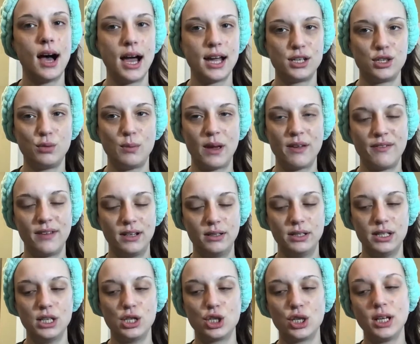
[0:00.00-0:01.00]
I do my
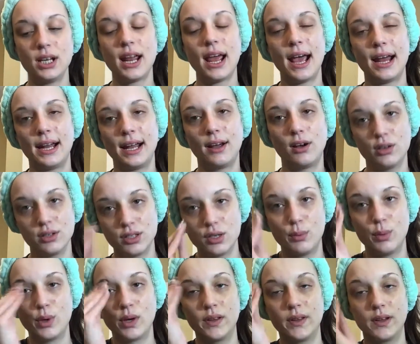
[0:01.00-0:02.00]
foundation and I also
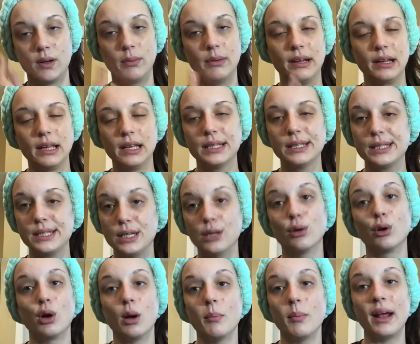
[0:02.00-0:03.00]
put a little bit of
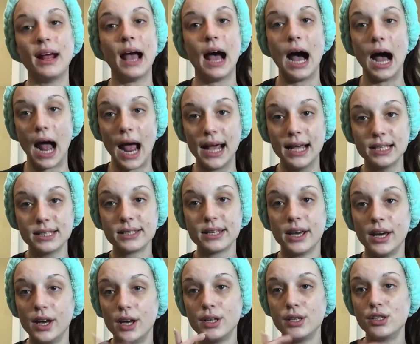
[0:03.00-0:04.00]
concealer on my eyes
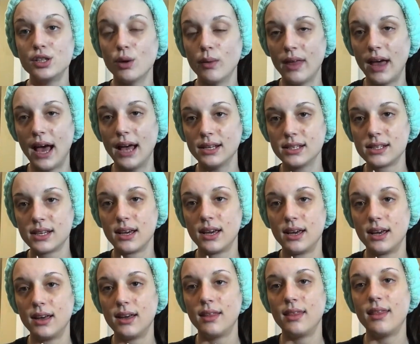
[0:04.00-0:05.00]
so that
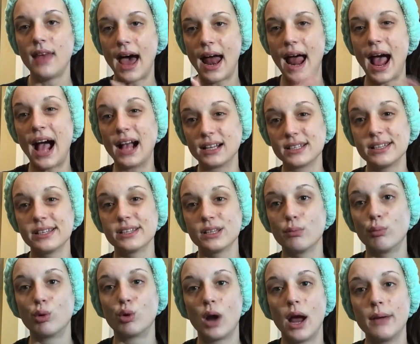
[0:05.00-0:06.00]
acts as
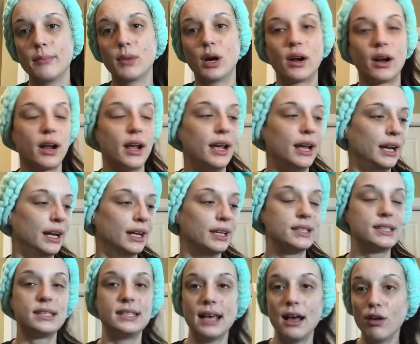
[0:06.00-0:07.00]
a primer in
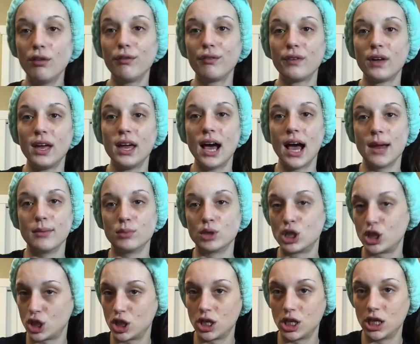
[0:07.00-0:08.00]
itself. I'm
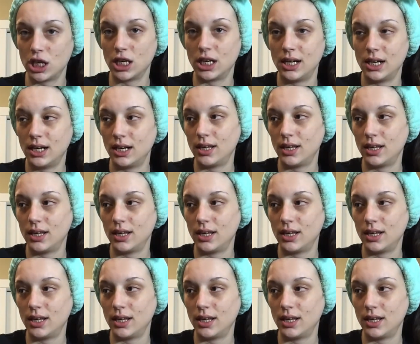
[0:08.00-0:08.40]
sure